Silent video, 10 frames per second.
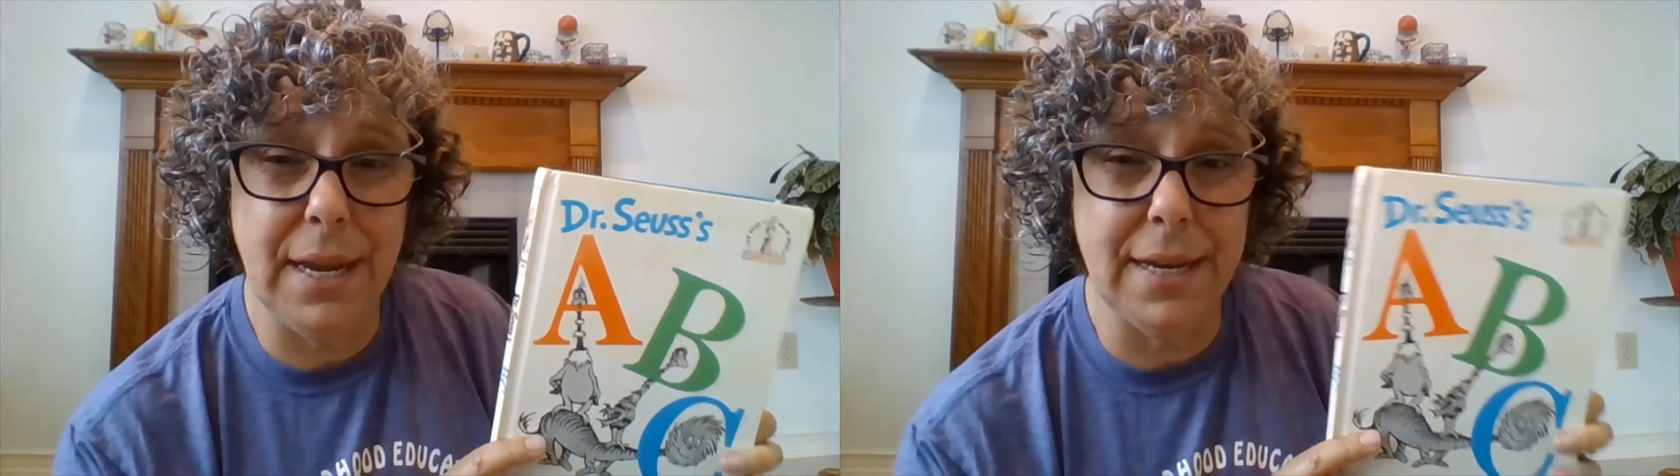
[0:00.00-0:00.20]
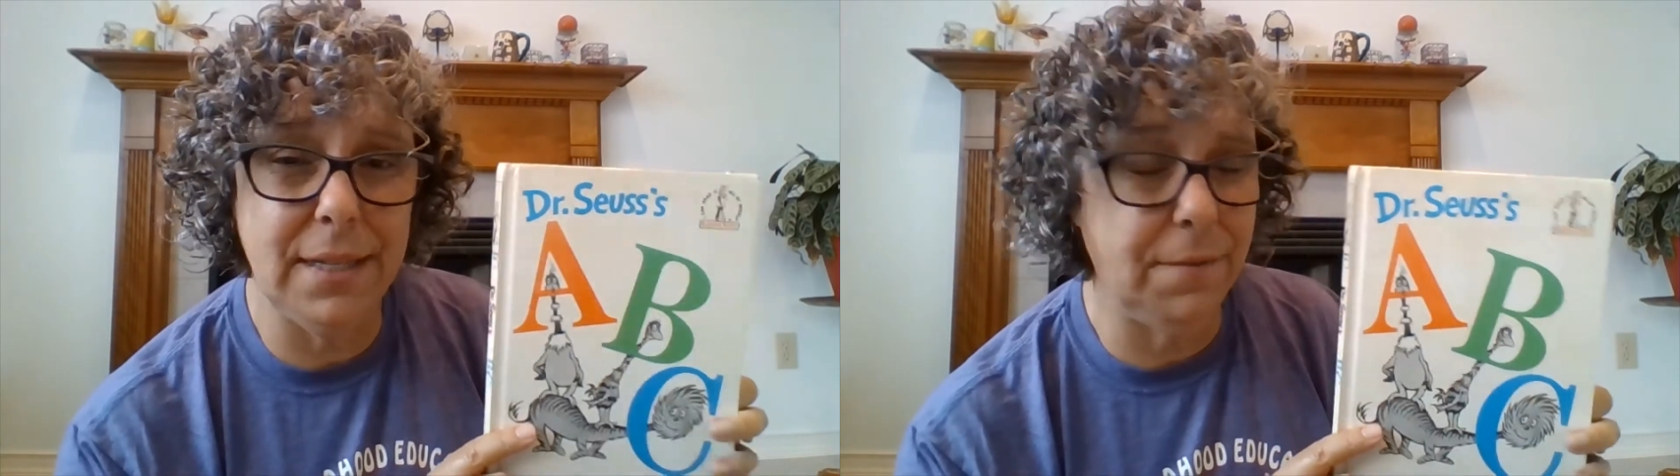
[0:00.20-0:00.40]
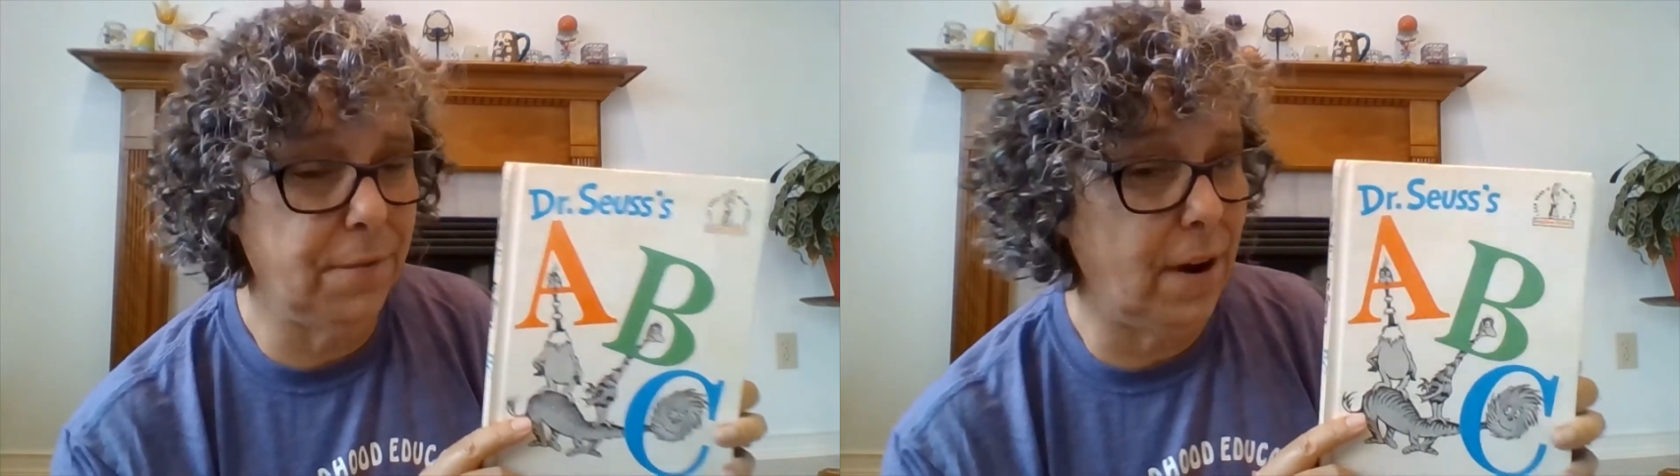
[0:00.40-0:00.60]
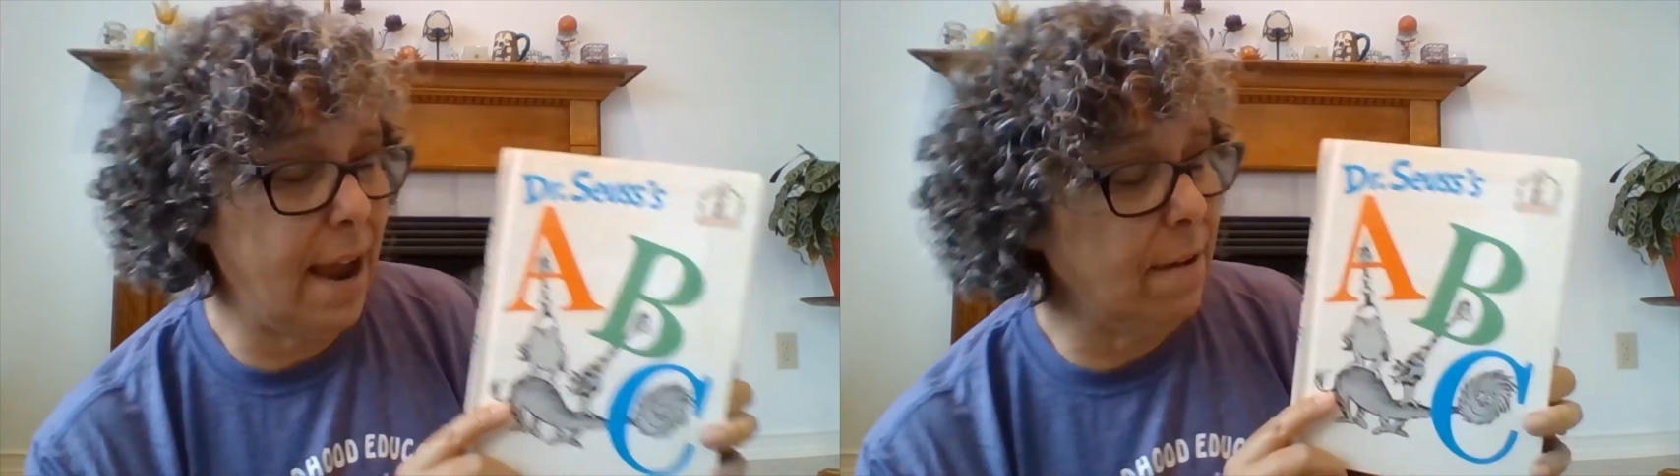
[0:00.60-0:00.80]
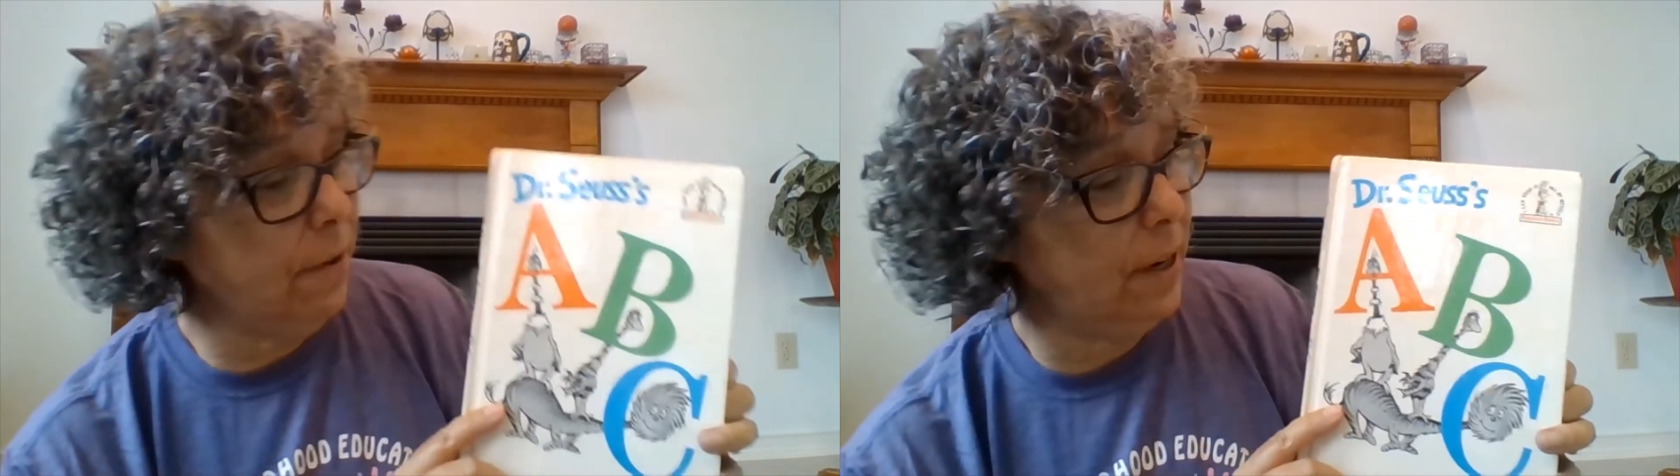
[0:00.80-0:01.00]
is that for
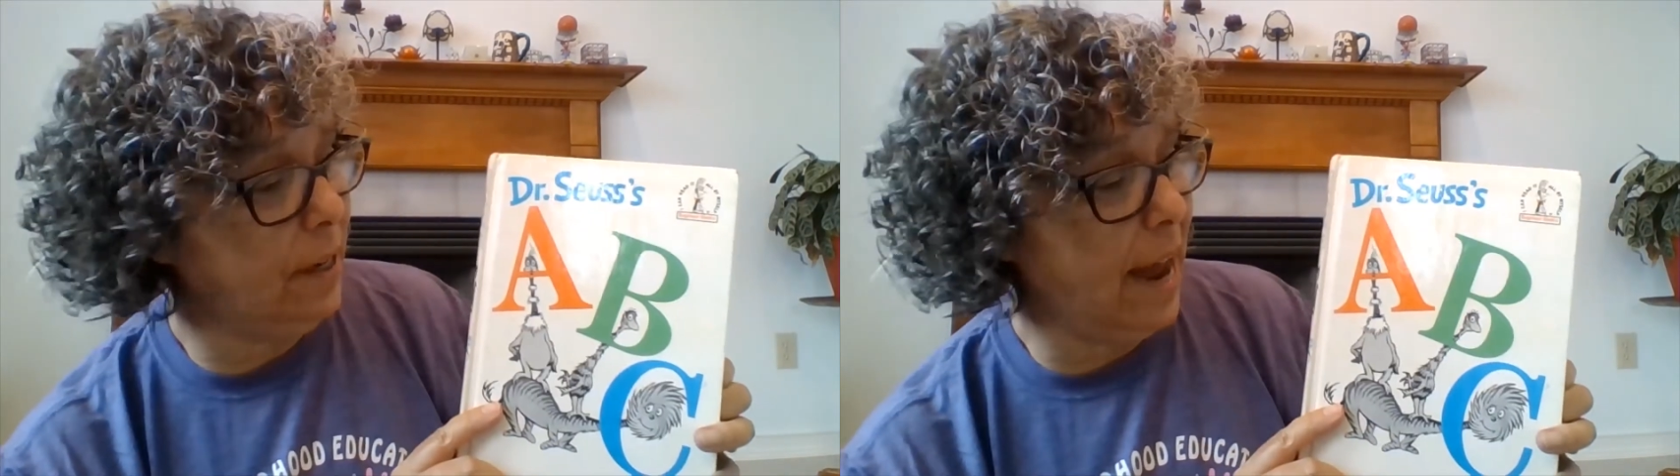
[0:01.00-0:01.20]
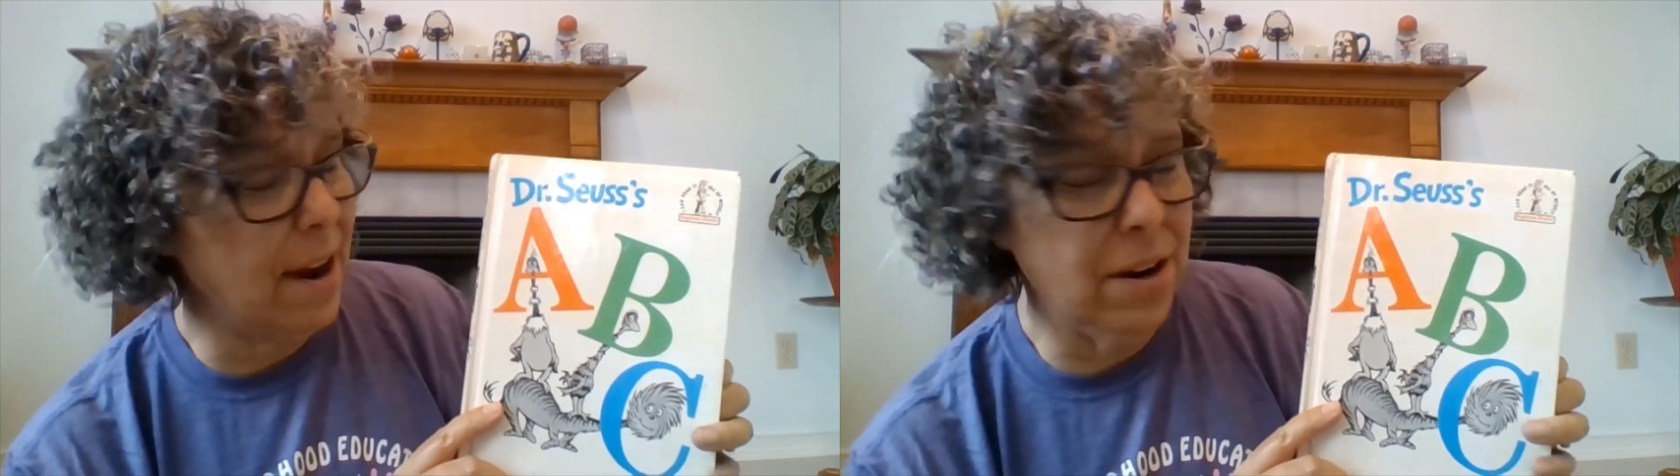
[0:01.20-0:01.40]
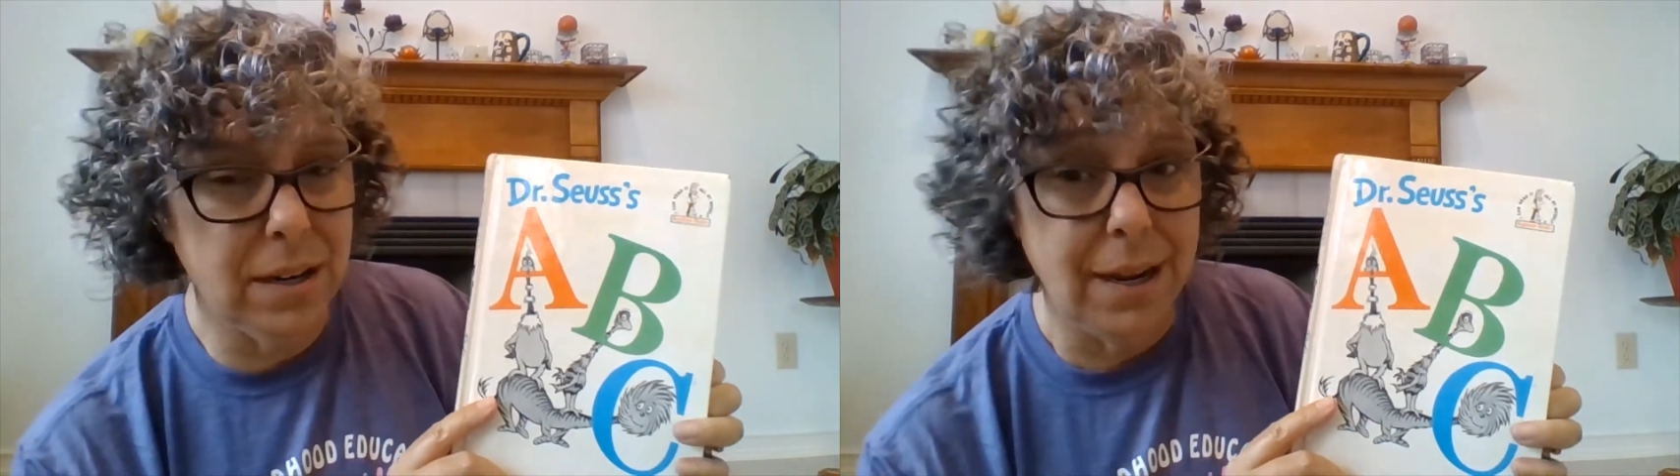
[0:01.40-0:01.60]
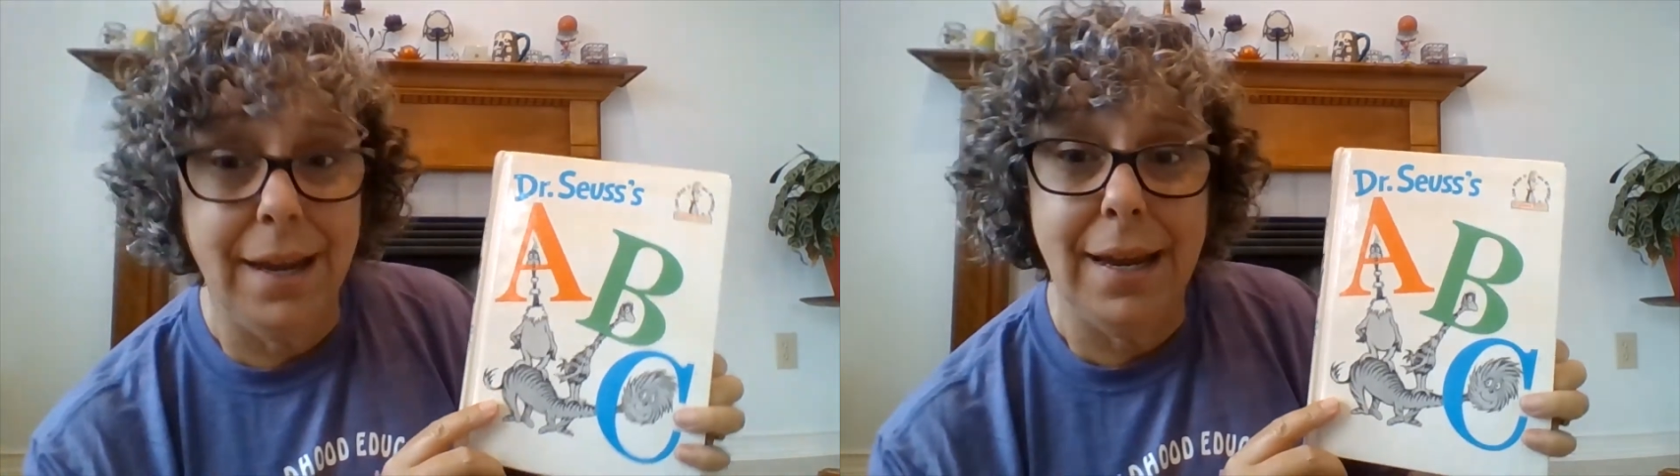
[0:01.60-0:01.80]
every letter,